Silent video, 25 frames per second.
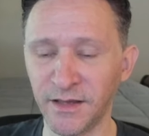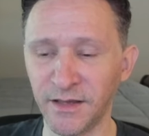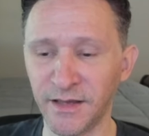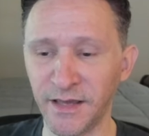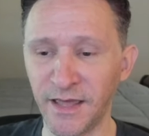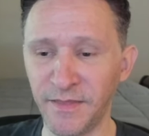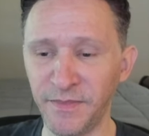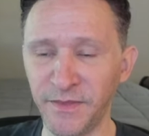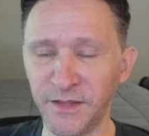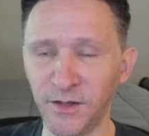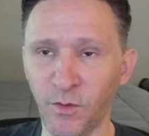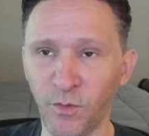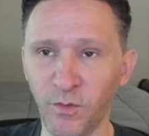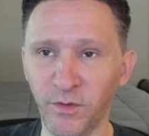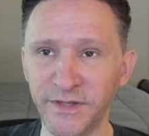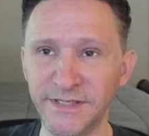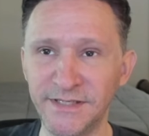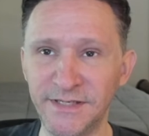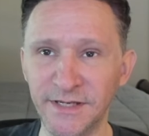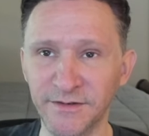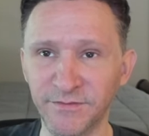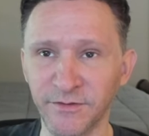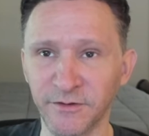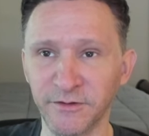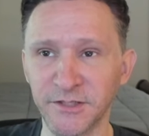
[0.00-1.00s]
And the only
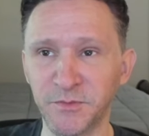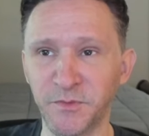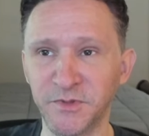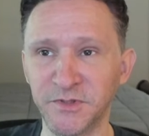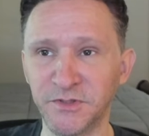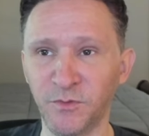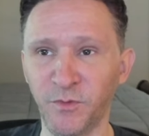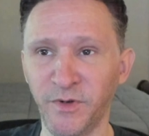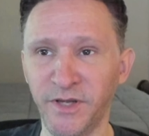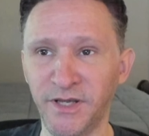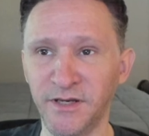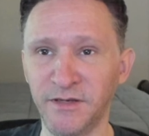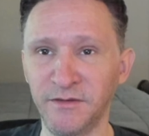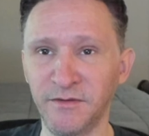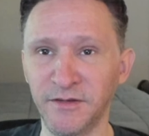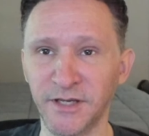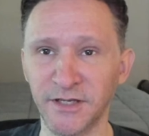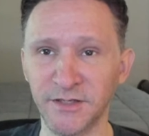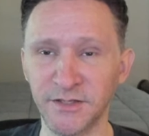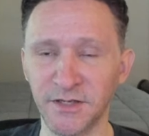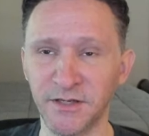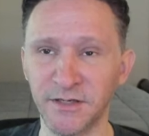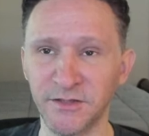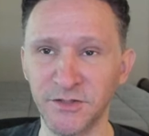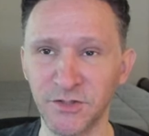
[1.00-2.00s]
difference between,
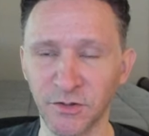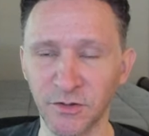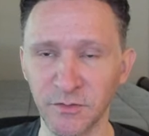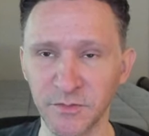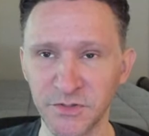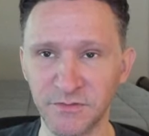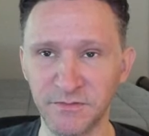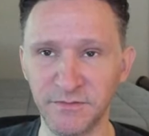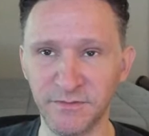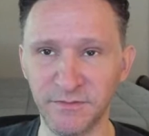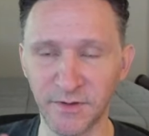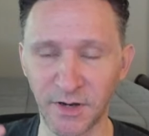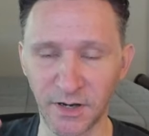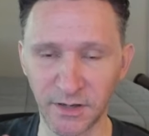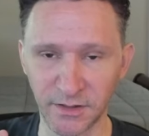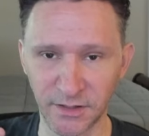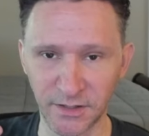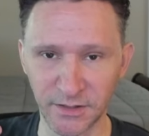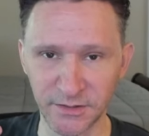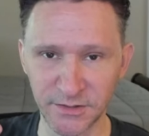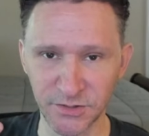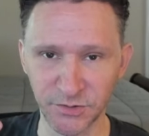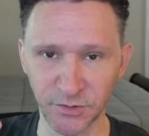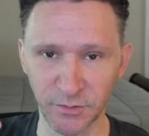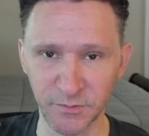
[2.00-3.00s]
in terms
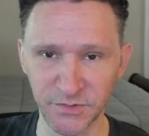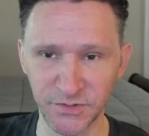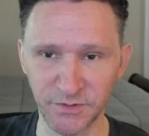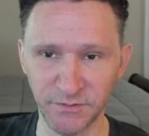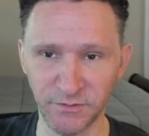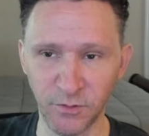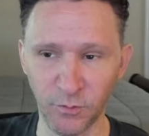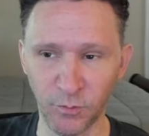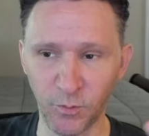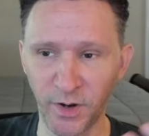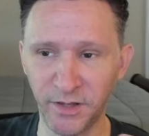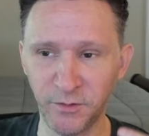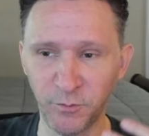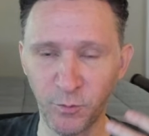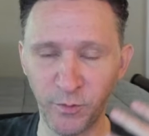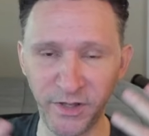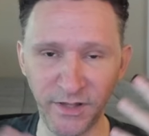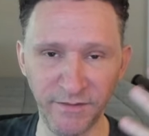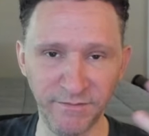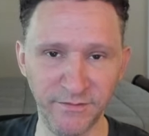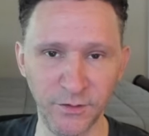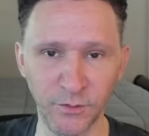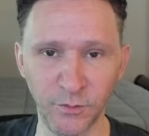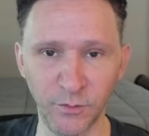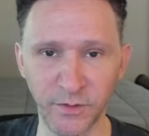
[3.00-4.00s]
of the way we
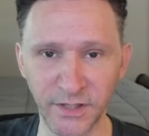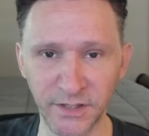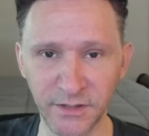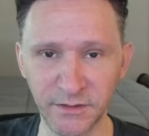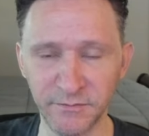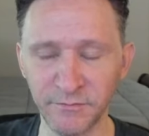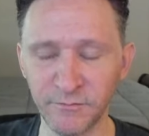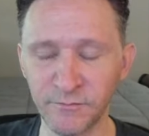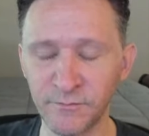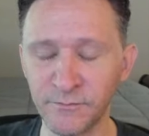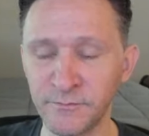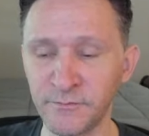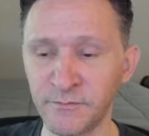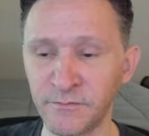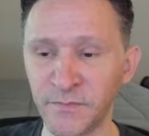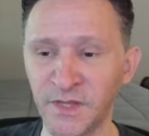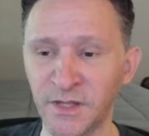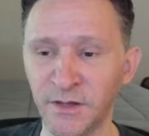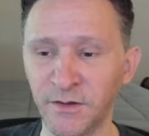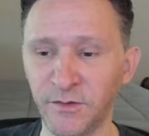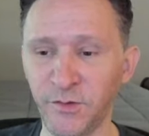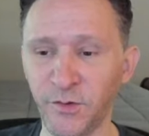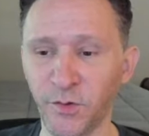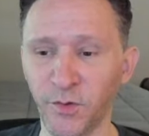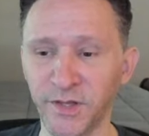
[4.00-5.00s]
view it,
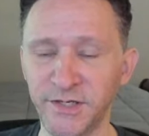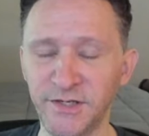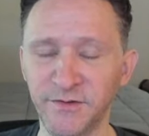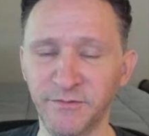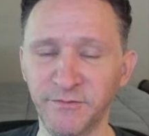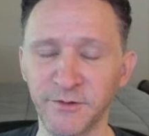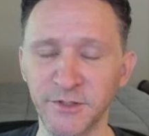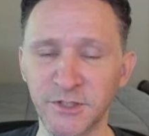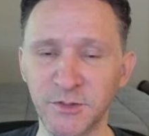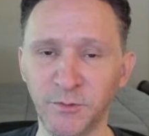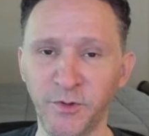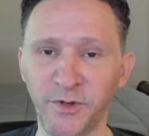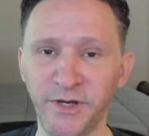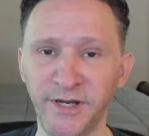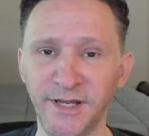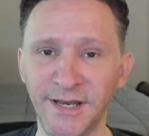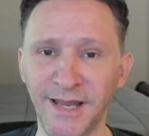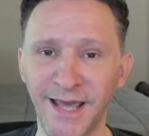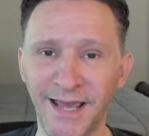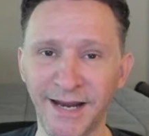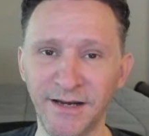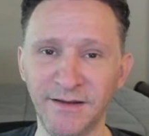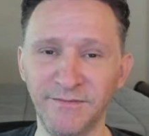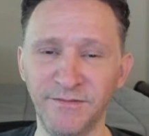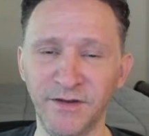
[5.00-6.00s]
the only difference between a
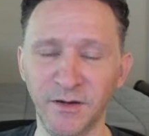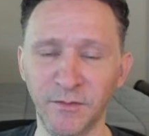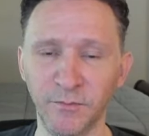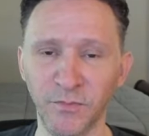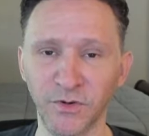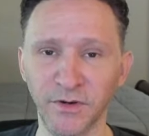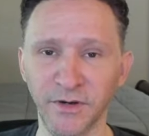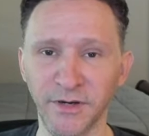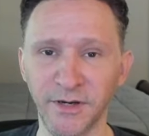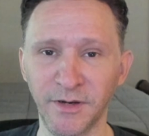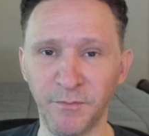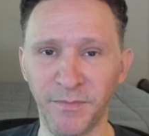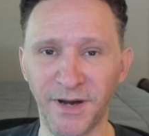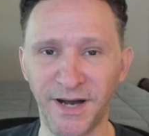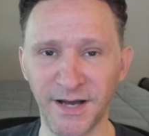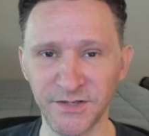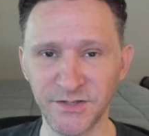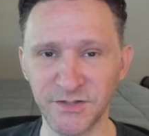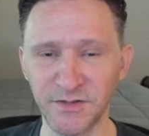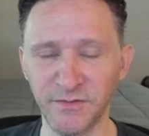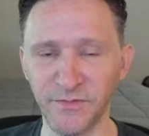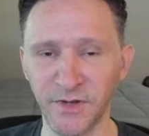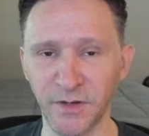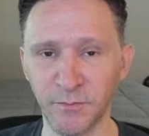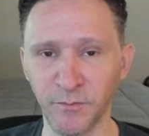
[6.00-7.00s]
negative number and a
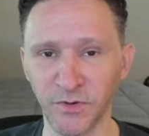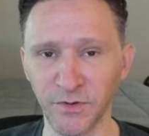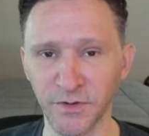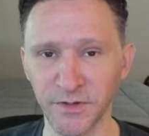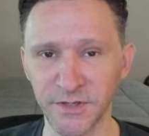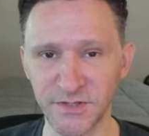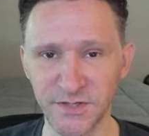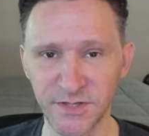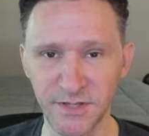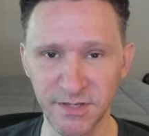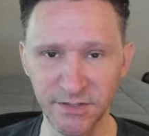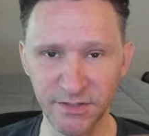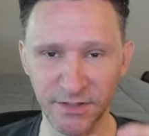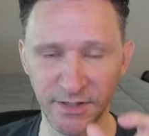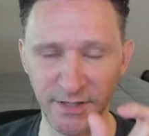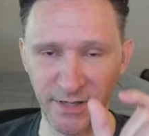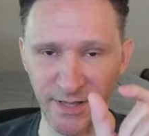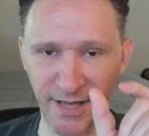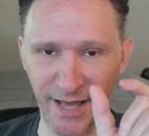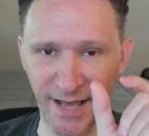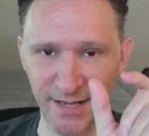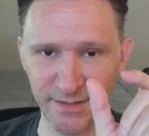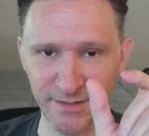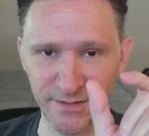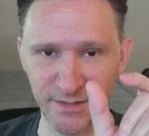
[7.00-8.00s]
positive number is that it
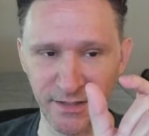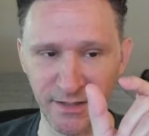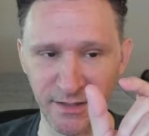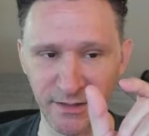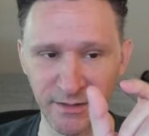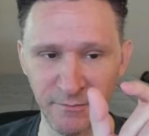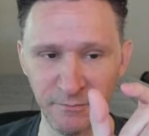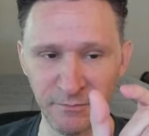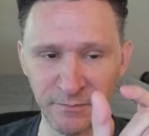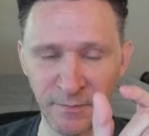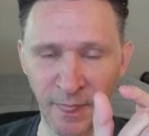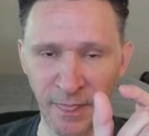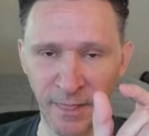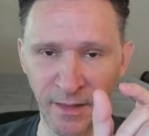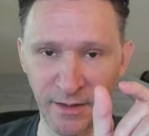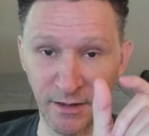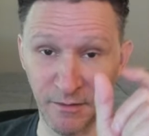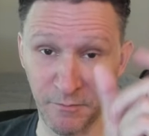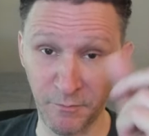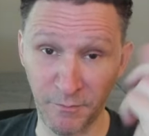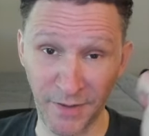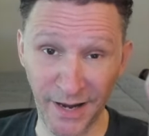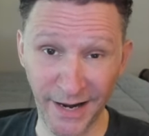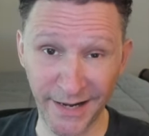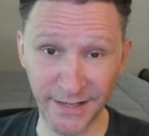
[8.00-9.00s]
has a
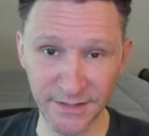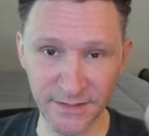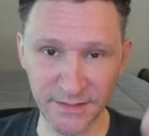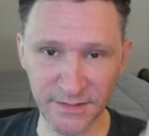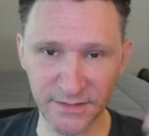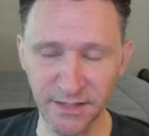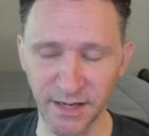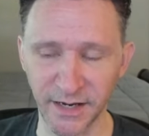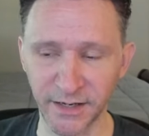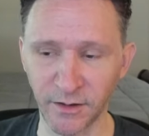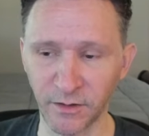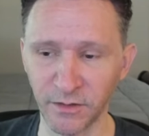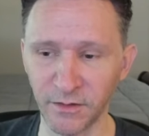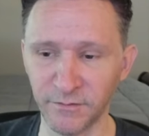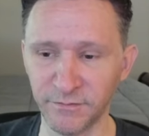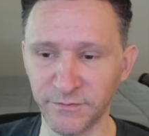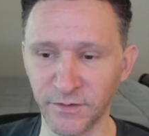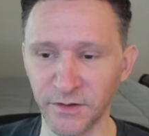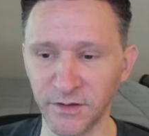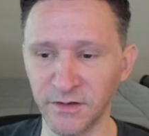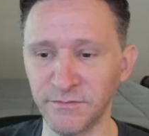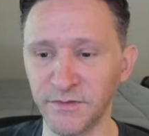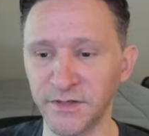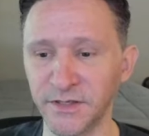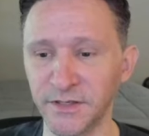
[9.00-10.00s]
minus sign on the
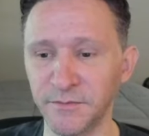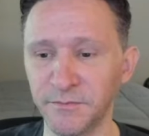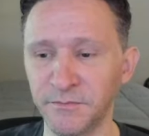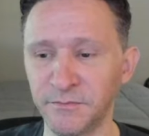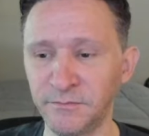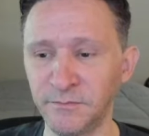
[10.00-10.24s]
front of it.